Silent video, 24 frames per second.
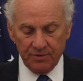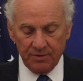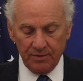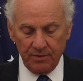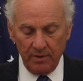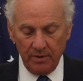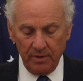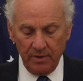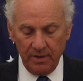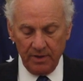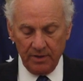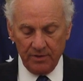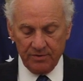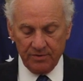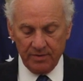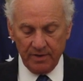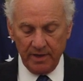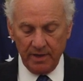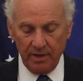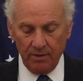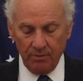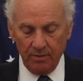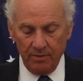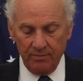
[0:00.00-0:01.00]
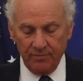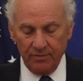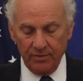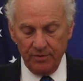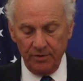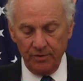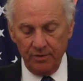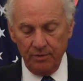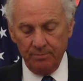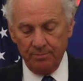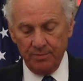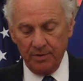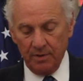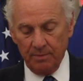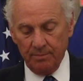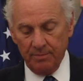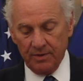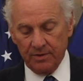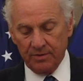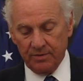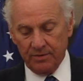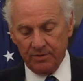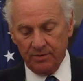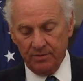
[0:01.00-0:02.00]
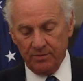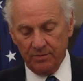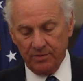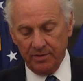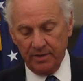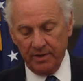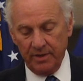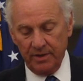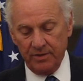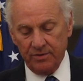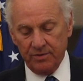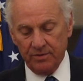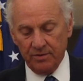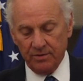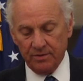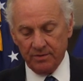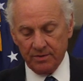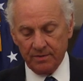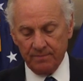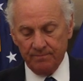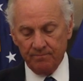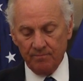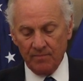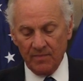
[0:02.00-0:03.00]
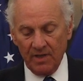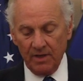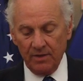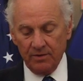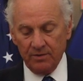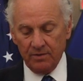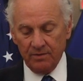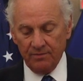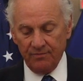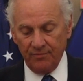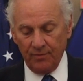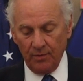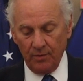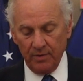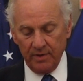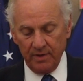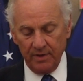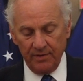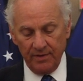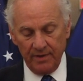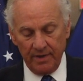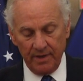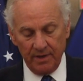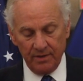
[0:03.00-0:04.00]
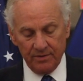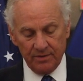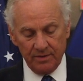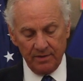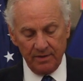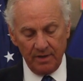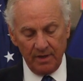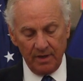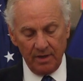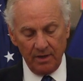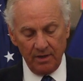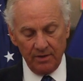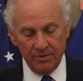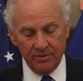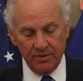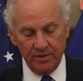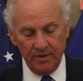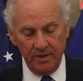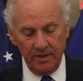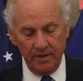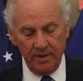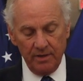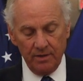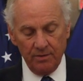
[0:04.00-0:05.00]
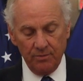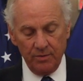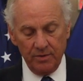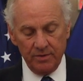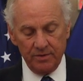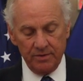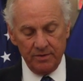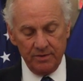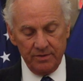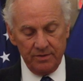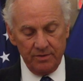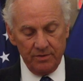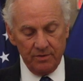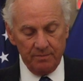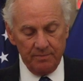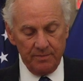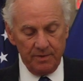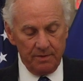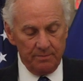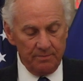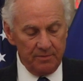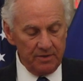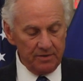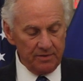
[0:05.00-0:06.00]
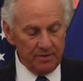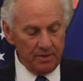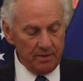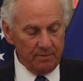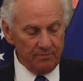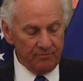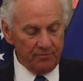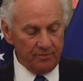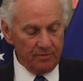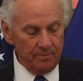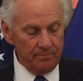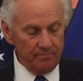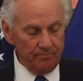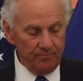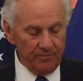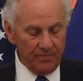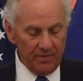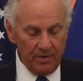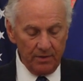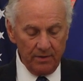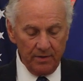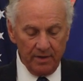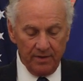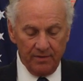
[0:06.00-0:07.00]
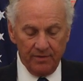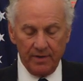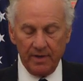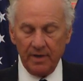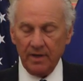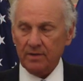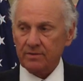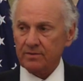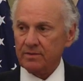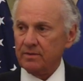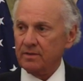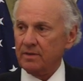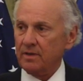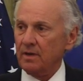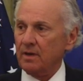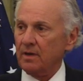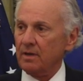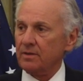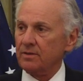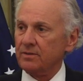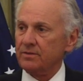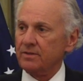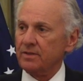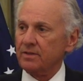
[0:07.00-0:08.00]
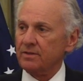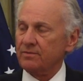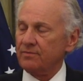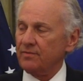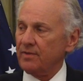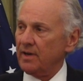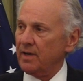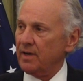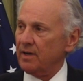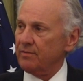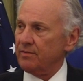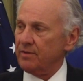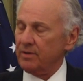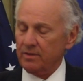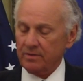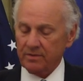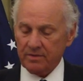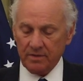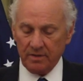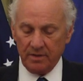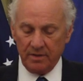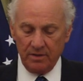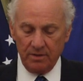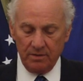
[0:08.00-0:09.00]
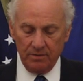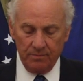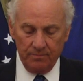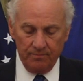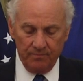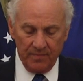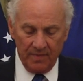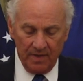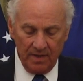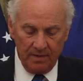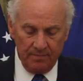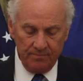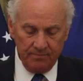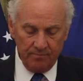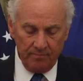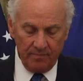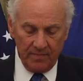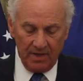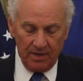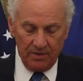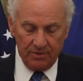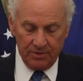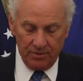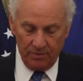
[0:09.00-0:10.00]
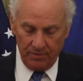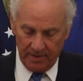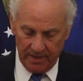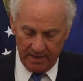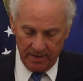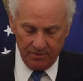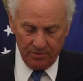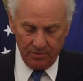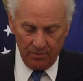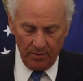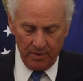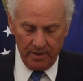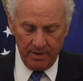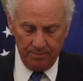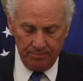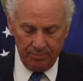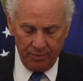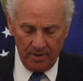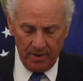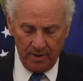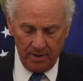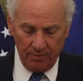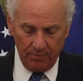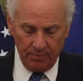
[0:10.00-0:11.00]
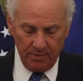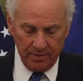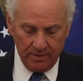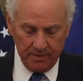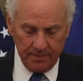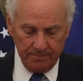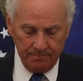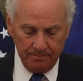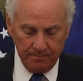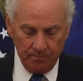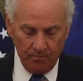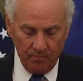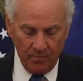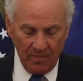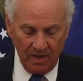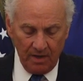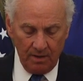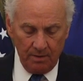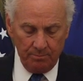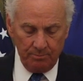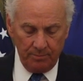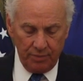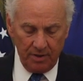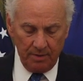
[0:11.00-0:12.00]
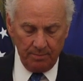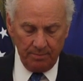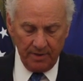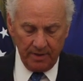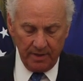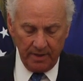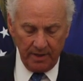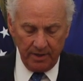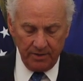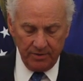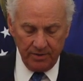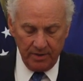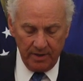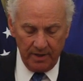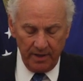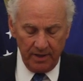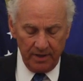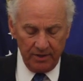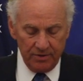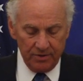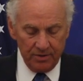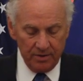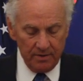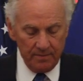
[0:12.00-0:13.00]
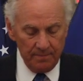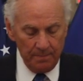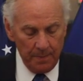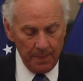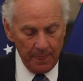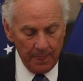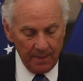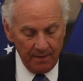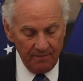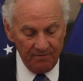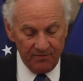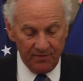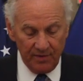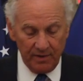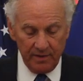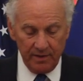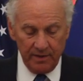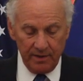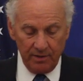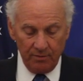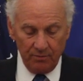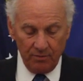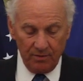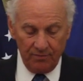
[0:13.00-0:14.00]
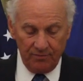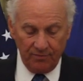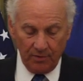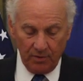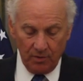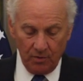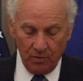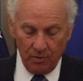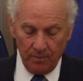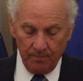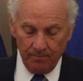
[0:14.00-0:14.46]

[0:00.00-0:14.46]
starting salary for new public school teachers to $40,000 a year, which, as you remember, is up from $30,000 just 5 years ago. So that's great progress. Public education funding reform.